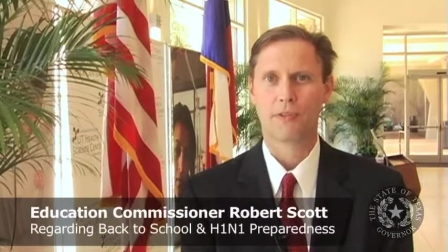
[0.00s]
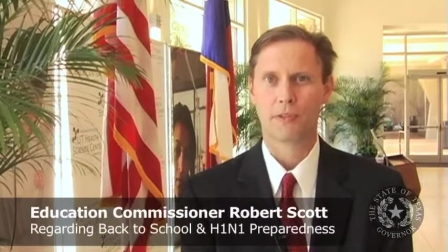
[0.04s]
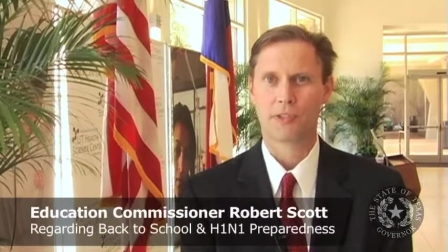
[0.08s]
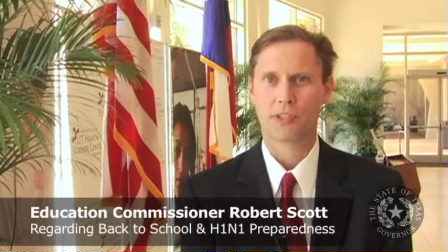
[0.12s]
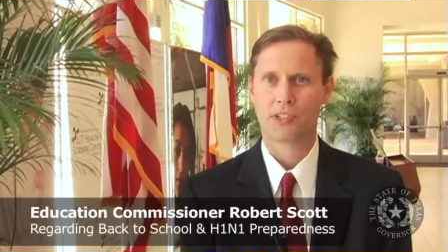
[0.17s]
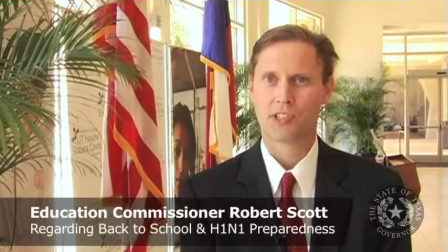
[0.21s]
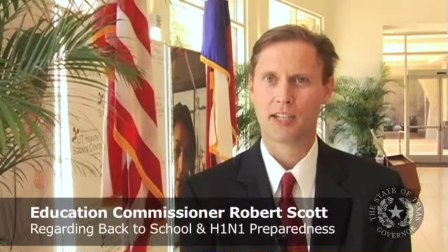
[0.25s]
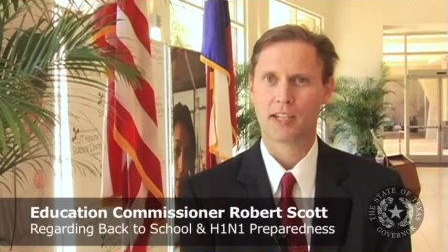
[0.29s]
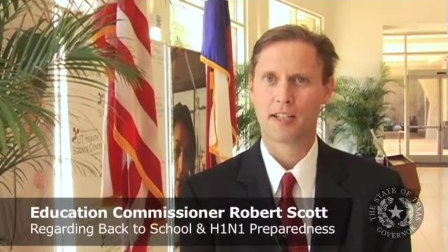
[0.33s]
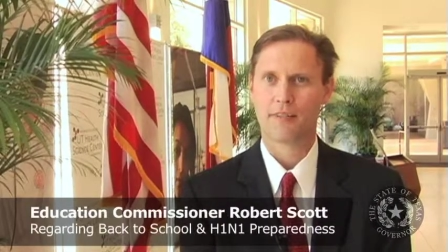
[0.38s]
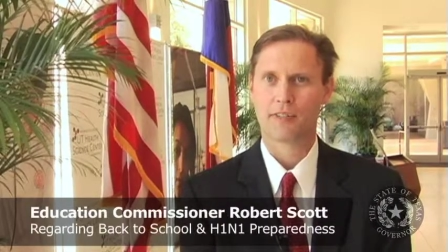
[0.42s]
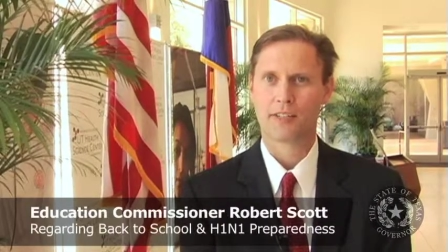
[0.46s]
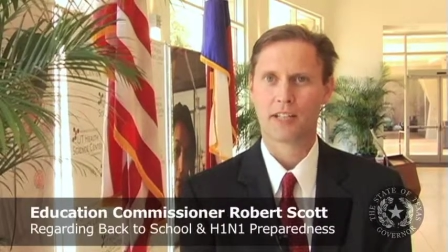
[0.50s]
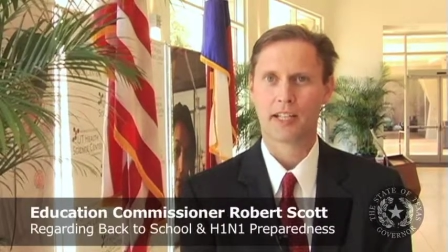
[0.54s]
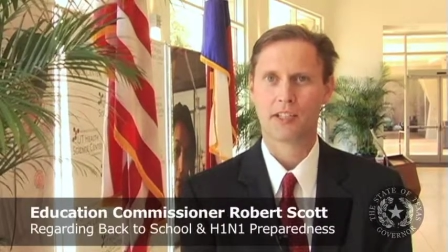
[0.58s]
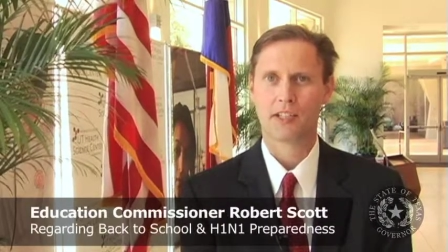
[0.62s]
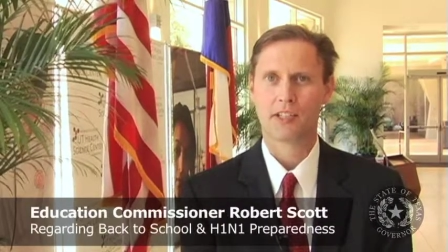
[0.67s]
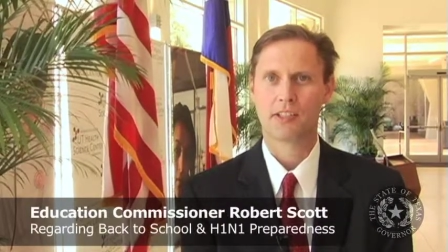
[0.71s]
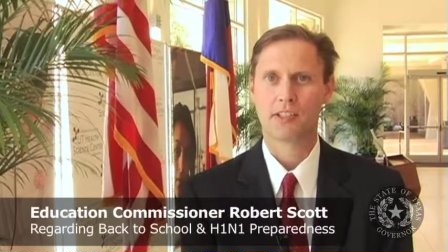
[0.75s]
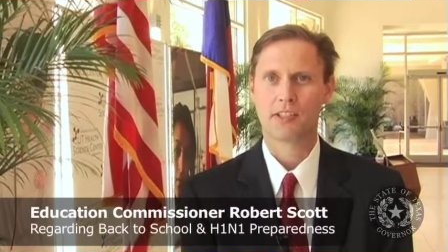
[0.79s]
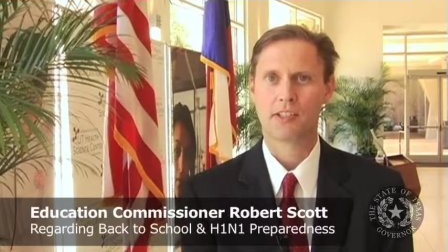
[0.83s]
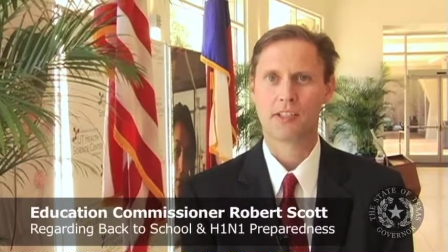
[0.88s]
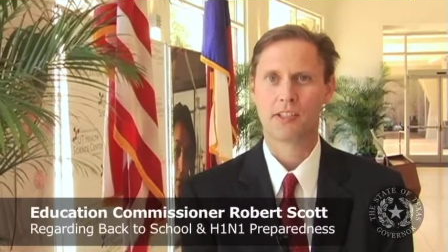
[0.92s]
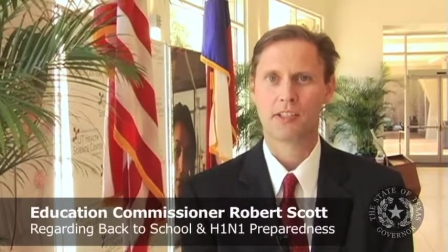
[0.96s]
for the state of
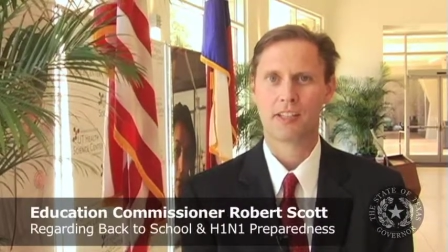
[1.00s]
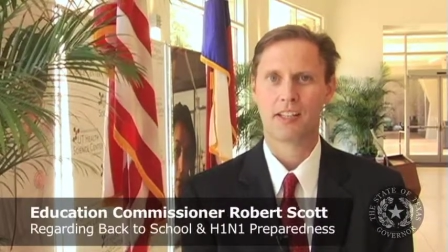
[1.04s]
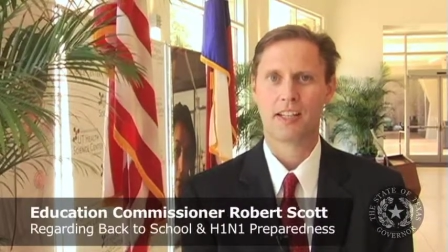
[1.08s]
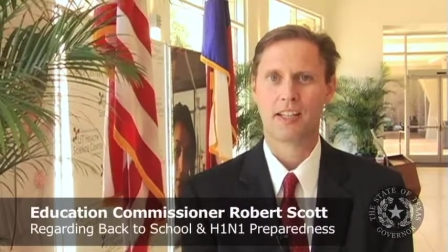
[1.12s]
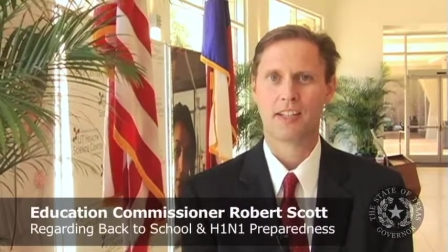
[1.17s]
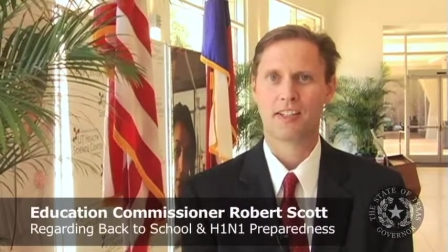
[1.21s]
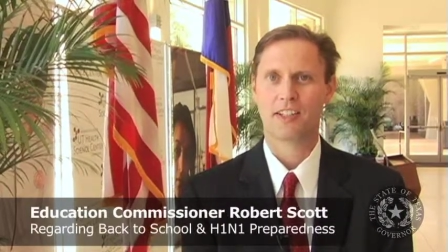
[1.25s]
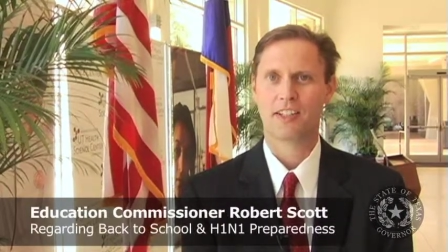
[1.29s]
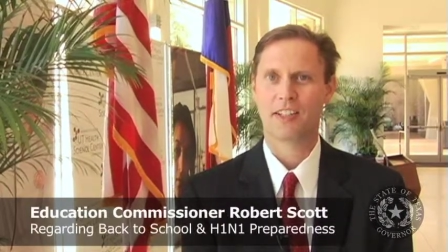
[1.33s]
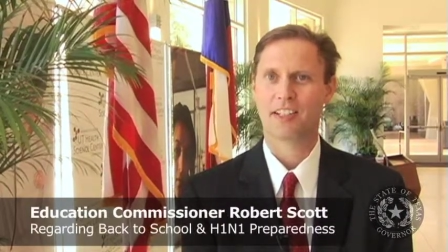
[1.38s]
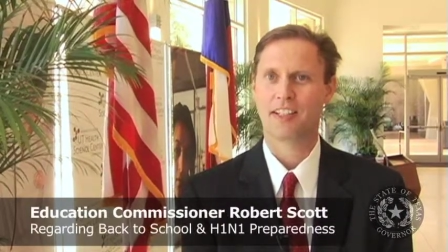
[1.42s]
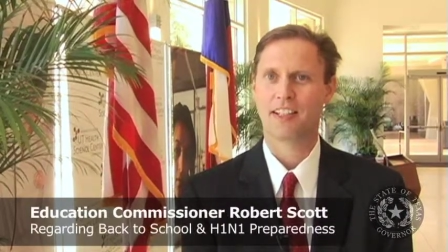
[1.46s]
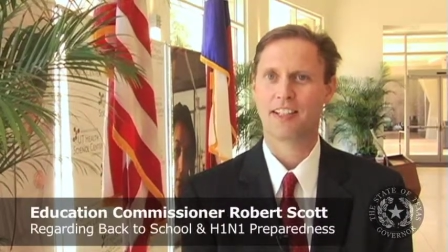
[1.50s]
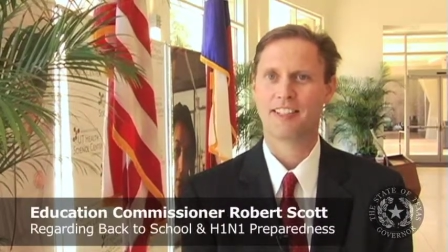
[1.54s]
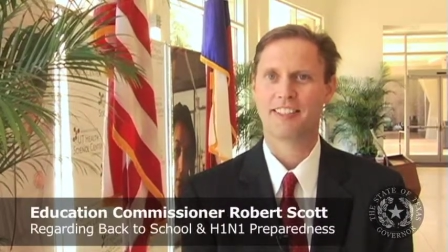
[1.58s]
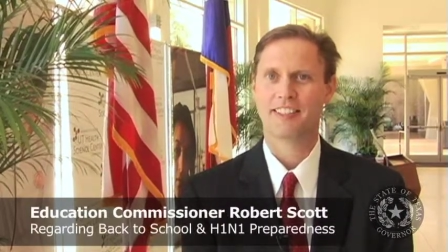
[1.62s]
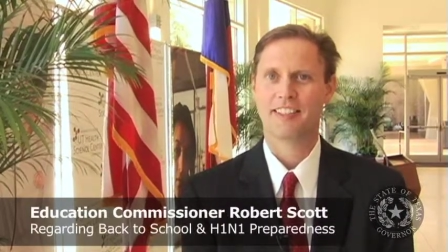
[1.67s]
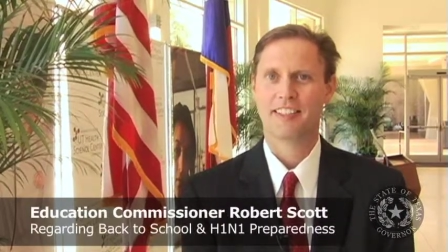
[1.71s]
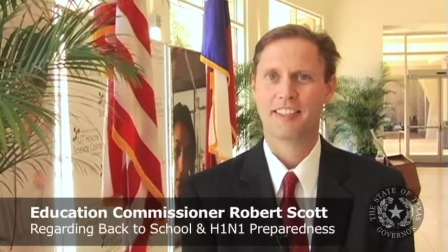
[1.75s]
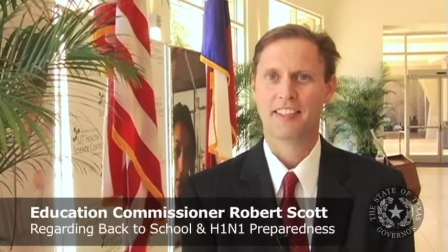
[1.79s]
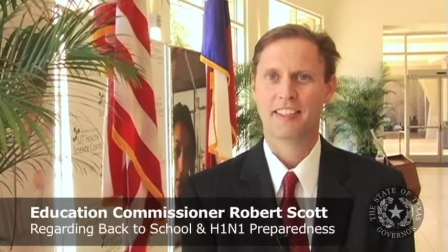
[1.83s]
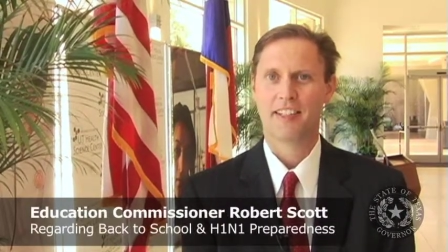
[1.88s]
Texas, and uh,